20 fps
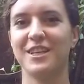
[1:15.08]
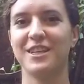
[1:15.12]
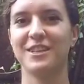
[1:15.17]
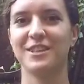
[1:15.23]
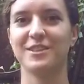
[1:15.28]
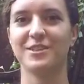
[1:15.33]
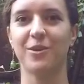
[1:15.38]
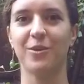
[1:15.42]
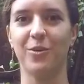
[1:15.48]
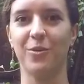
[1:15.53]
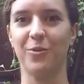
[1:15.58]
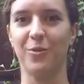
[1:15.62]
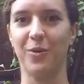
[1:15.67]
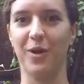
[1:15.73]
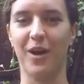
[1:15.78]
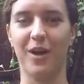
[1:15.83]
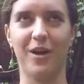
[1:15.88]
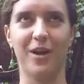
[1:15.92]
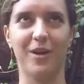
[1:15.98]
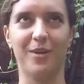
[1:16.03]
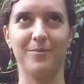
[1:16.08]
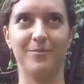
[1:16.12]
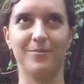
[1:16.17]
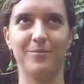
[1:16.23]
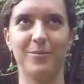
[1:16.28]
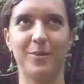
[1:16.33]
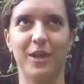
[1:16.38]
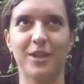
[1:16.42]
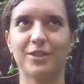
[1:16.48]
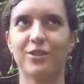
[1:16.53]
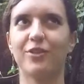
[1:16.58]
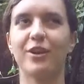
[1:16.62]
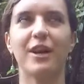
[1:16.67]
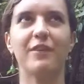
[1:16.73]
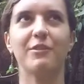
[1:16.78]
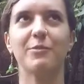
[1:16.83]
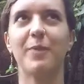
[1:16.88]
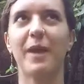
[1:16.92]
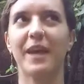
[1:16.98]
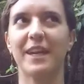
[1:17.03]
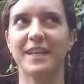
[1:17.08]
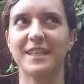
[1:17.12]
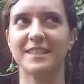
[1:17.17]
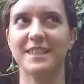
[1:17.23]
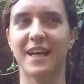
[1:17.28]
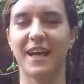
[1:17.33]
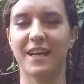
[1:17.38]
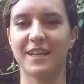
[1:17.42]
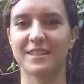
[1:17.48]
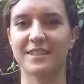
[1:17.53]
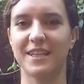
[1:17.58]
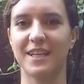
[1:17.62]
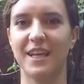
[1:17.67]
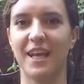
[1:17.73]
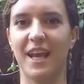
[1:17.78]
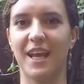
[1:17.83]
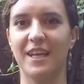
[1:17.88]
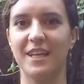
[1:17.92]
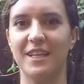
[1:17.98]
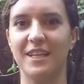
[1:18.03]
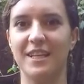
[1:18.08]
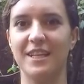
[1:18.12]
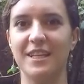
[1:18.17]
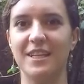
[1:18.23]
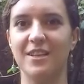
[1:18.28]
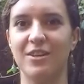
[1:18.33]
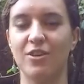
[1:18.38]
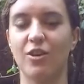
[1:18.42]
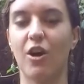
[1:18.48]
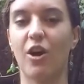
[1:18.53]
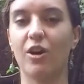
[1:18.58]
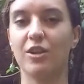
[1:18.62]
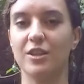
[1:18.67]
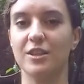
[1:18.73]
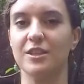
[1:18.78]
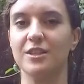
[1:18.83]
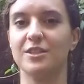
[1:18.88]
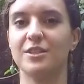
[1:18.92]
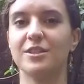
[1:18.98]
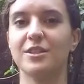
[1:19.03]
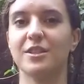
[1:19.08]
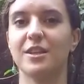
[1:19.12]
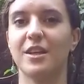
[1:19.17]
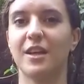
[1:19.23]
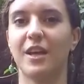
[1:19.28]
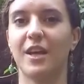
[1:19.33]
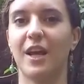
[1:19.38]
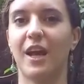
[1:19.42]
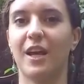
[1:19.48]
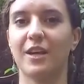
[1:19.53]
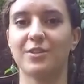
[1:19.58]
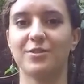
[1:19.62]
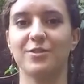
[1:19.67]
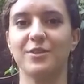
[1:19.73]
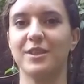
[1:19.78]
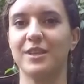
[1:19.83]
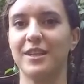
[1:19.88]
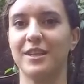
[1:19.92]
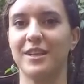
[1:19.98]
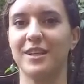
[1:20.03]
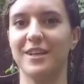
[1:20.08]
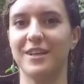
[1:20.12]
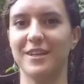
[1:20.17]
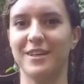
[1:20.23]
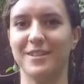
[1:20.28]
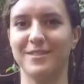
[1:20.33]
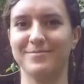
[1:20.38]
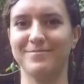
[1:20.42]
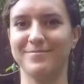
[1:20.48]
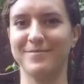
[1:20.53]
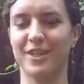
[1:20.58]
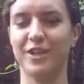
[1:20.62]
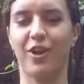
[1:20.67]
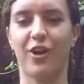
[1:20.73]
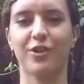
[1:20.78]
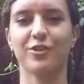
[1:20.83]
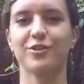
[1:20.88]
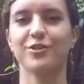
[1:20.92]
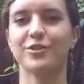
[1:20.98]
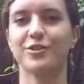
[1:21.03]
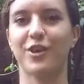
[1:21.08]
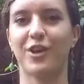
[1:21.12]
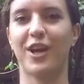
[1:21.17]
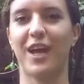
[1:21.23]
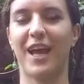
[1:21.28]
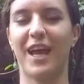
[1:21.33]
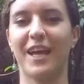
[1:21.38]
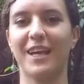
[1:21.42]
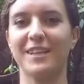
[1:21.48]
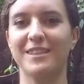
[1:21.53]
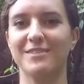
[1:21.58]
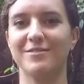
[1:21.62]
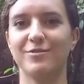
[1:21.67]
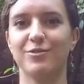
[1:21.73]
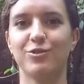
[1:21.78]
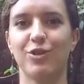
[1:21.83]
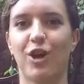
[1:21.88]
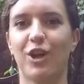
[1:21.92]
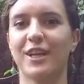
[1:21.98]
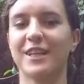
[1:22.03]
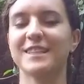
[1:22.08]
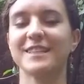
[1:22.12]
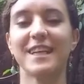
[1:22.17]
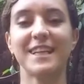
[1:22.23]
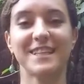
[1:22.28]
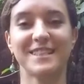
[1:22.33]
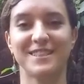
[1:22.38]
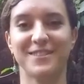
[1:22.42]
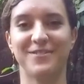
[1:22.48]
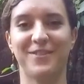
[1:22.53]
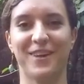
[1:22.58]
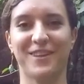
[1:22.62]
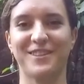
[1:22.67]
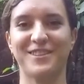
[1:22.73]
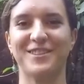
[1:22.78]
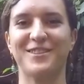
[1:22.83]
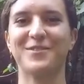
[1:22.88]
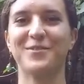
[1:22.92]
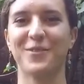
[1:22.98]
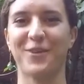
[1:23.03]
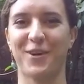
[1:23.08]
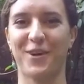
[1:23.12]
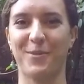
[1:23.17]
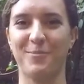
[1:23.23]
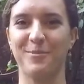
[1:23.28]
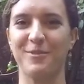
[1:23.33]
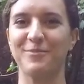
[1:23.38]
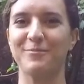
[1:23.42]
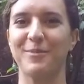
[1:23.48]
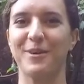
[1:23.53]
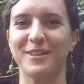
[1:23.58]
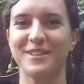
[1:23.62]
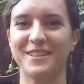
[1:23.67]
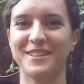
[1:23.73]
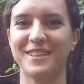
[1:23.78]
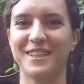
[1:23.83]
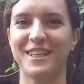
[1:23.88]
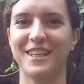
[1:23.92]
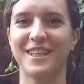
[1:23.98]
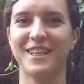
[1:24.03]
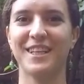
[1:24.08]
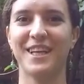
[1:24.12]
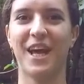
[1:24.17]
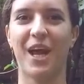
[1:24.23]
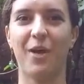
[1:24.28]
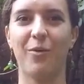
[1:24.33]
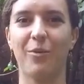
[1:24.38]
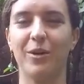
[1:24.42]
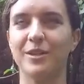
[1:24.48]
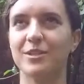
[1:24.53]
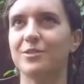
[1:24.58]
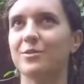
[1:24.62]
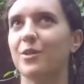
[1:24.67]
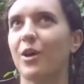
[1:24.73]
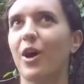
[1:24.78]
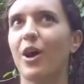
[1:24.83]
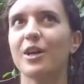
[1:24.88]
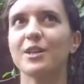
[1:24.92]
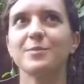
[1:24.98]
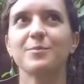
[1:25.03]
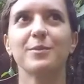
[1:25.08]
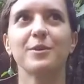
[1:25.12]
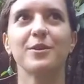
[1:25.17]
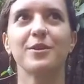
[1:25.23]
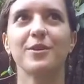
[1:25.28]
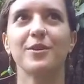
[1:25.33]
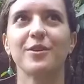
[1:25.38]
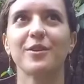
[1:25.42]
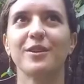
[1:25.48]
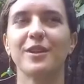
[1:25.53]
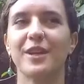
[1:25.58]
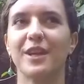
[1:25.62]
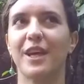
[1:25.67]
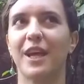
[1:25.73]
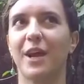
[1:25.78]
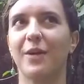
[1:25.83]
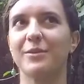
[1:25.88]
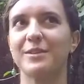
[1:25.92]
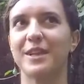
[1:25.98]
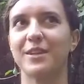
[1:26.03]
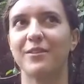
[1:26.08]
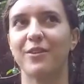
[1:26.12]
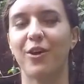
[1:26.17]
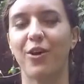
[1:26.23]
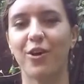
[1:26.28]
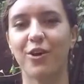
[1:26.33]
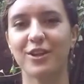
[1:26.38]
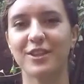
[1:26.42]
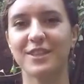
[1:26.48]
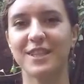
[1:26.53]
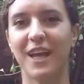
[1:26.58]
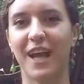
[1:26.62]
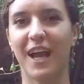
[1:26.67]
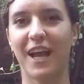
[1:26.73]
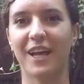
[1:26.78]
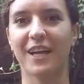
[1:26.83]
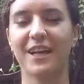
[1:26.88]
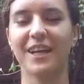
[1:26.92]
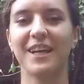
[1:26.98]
So when I started having panic attacks again in college, actually the doctors thought I had chronic sinus infections for a couple of months. I went to the hospital thinking I was having a heart attack.